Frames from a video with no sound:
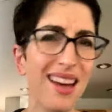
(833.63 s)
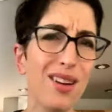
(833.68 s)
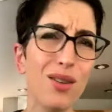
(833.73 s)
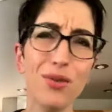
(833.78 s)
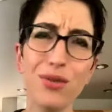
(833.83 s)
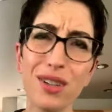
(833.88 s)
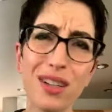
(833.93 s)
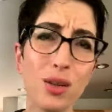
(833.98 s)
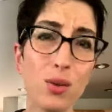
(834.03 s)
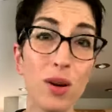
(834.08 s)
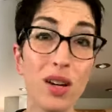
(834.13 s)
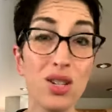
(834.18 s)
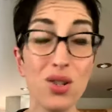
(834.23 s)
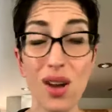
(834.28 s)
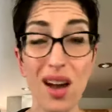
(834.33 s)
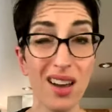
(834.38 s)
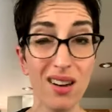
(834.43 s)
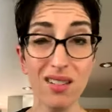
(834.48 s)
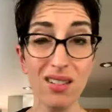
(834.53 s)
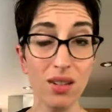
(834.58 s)
I don't freaking want
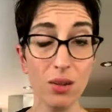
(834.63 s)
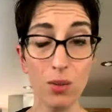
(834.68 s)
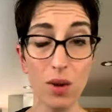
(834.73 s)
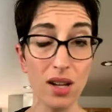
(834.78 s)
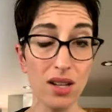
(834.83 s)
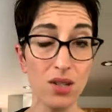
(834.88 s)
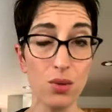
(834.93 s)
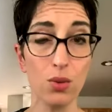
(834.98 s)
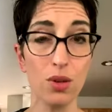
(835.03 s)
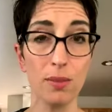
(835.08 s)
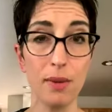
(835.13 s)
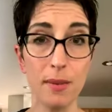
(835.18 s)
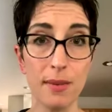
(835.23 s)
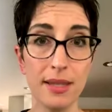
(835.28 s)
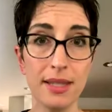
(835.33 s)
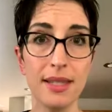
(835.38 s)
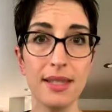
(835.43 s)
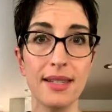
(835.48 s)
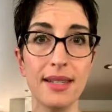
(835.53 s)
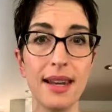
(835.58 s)
to. I don't really want to work my
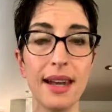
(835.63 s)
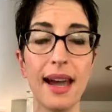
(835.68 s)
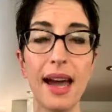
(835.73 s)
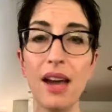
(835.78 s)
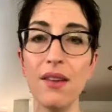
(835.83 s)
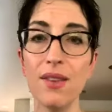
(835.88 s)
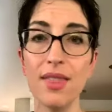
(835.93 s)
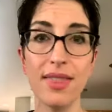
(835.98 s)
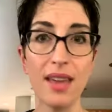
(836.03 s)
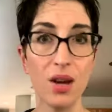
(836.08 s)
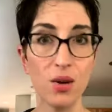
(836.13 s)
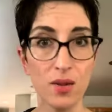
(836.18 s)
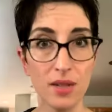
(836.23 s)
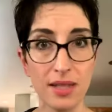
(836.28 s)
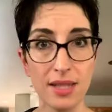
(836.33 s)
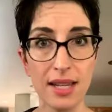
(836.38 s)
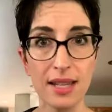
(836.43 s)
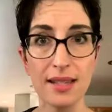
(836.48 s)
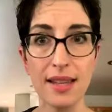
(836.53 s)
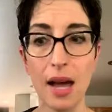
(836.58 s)
business today. I have
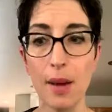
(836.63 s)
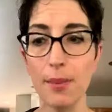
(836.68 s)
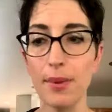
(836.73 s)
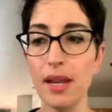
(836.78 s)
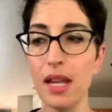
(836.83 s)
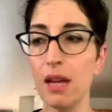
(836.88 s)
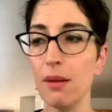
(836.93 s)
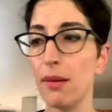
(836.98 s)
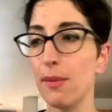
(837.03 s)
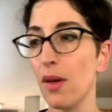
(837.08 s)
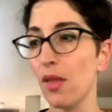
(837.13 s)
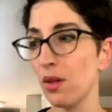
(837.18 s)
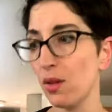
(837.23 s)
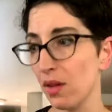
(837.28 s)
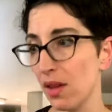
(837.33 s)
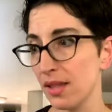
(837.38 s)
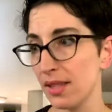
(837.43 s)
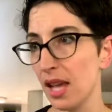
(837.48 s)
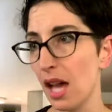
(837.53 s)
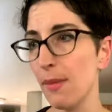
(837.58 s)
1,000 things happening. My
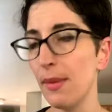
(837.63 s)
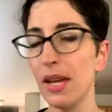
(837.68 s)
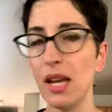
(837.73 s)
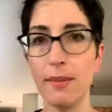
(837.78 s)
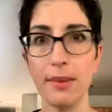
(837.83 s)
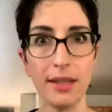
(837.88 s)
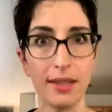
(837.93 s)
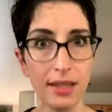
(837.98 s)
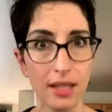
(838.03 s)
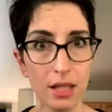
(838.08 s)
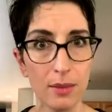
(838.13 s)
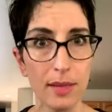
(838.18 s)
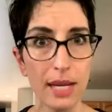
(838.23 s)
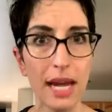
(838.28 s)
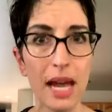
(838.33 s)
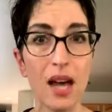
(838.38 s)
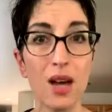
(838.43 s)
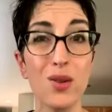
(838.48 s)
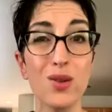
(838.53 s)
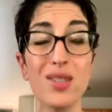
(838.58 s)
mother-in-law's coming. I've been cleaning my
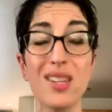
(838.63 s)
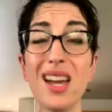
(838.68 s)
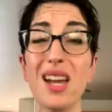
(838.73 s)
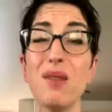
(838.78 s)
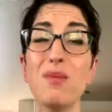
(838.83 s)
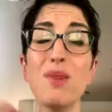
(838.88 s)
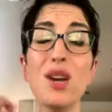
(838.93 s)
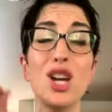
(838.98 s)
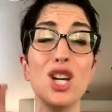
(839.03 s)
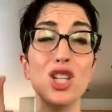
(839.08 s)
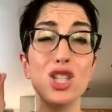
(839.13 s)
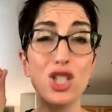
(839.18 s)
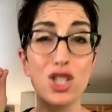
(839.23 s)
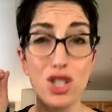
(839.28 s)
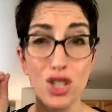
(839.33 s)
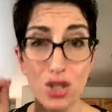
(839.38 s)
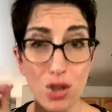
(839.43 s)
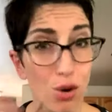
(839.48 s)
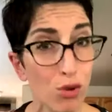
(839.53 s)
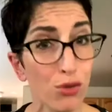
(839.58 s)
house. I am
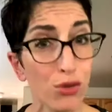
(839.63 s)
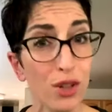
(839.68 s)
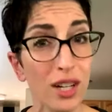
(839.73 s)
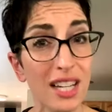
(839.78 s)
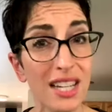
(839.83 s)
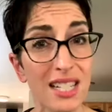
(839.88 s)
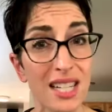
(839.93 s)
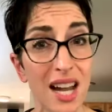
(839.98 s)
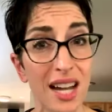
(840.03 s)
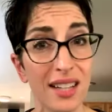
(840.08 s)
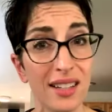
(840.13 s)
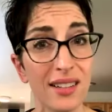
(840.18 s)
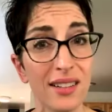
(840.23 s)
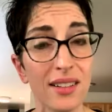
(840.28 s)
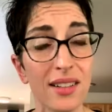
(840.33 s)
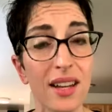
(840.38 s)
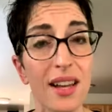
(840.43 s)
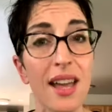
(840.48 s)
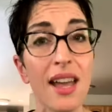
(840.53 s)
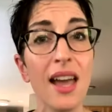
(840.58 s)
so freaking
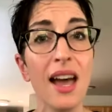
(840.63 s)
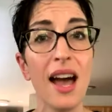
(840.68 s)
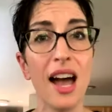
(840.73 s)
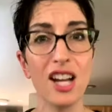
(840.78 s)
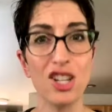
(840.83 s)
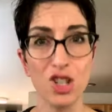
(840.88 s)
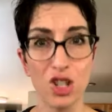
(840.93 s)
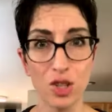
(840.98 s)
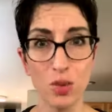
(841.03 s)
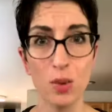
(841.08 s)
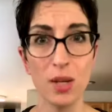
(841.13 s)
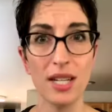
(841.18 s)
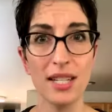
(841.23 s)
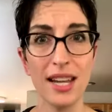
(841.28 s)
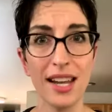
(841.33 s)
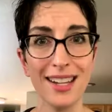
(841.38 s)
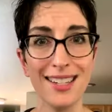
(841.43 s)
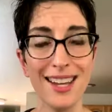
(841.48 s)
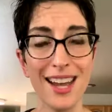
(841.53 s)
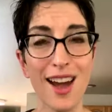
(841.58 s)
tired. I just wanna
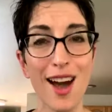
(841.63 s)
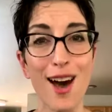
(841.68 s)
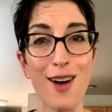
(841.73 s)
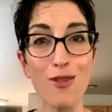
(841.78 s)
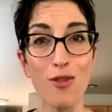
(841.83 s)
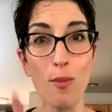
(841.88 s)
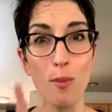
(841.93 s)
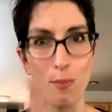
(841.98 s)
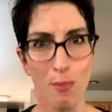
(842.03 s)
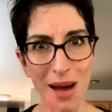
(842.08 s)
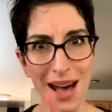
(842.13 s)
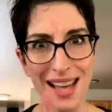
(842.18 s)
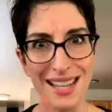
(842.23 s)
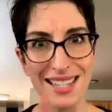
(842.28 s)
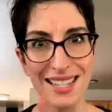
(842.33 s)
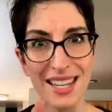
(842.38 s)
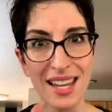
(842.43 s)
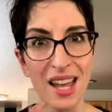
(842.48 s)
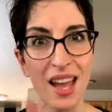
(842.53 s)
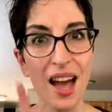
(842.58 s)
take a day off.
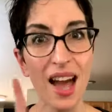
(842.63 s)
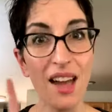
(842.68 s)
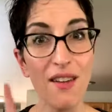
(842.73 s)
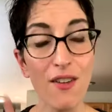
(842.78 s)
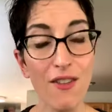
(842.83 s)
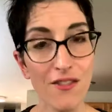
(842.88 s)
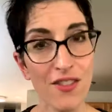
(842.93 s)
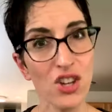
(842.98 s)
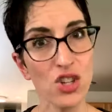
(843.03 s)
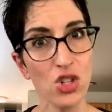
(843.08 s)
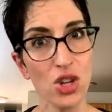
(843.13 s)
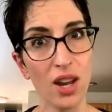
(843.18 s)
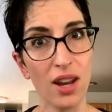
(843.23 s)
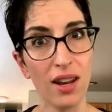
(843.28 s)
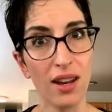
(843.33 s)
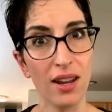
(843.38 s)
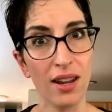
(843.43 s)
But I have a vision.